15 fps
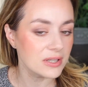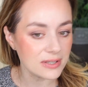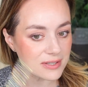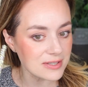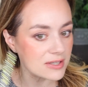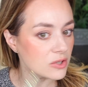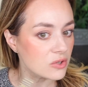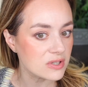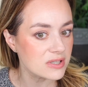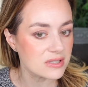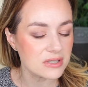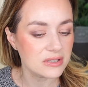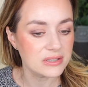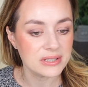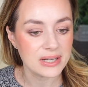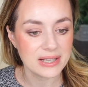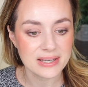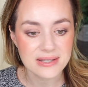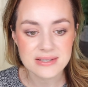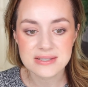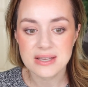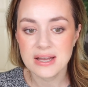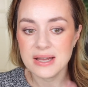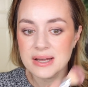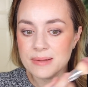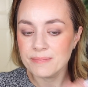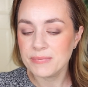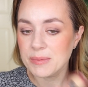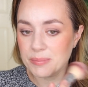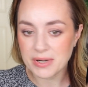This looks still nice,
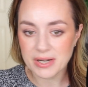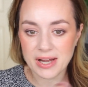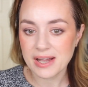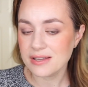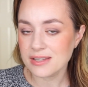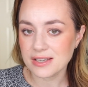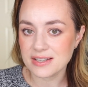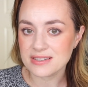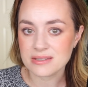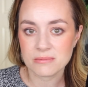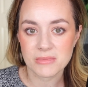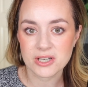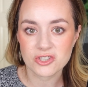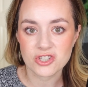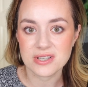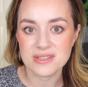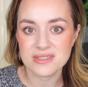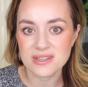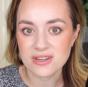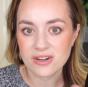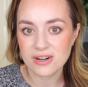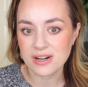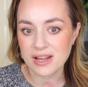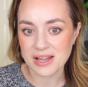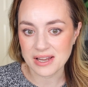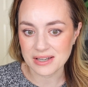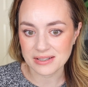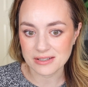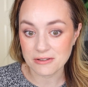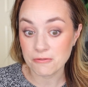but I think it's much easier
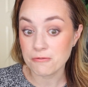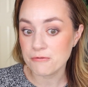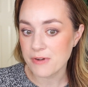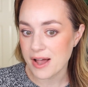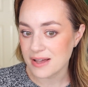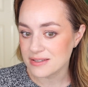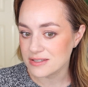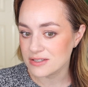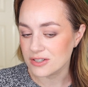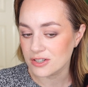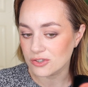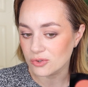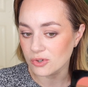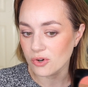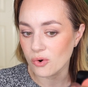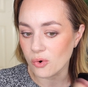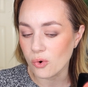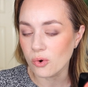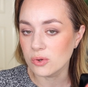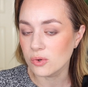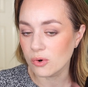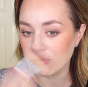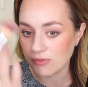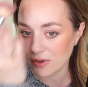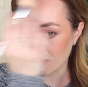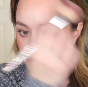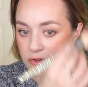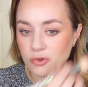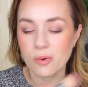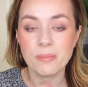and faster to go all over
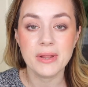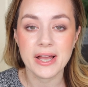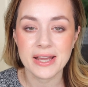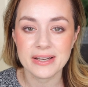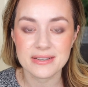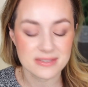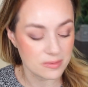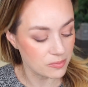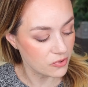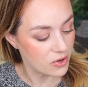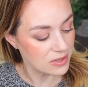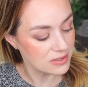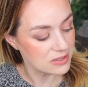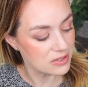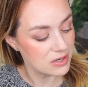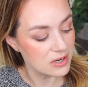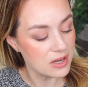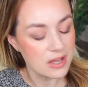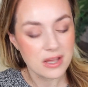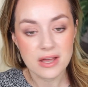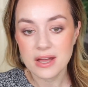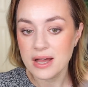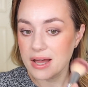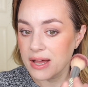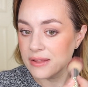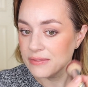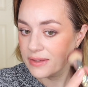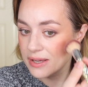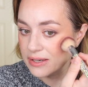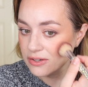when you apply it as a bronzer
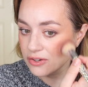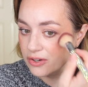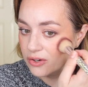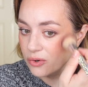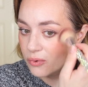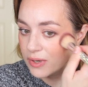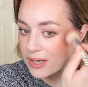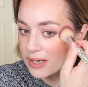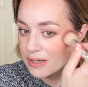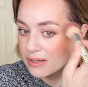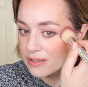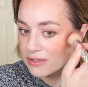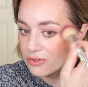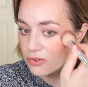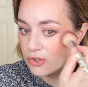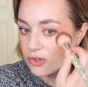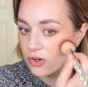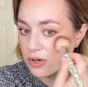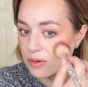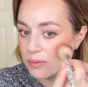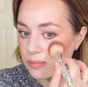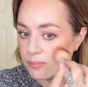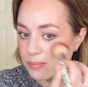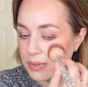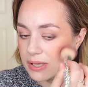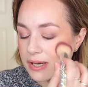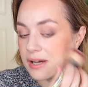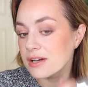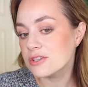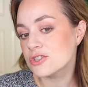and then you go into your
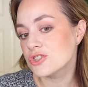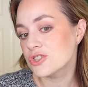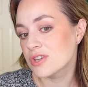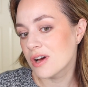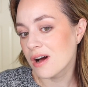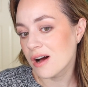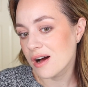blush.